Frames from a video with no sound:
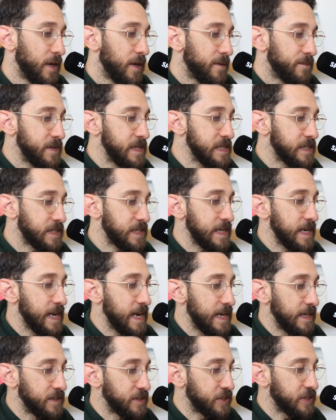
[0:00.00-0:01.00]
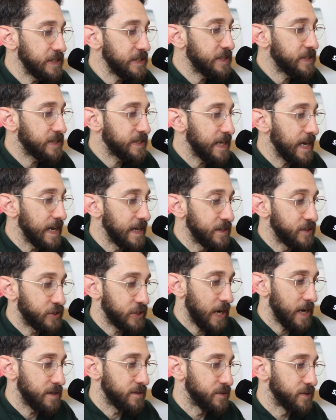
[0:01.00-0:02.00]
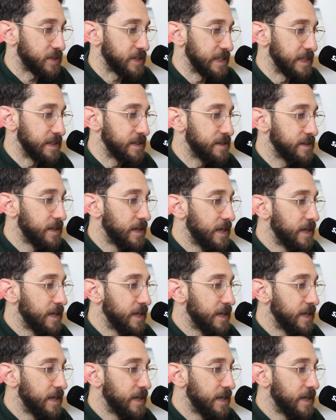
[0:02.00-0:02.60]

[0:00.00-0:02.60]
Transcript: Via CNN, she said, Chiles did,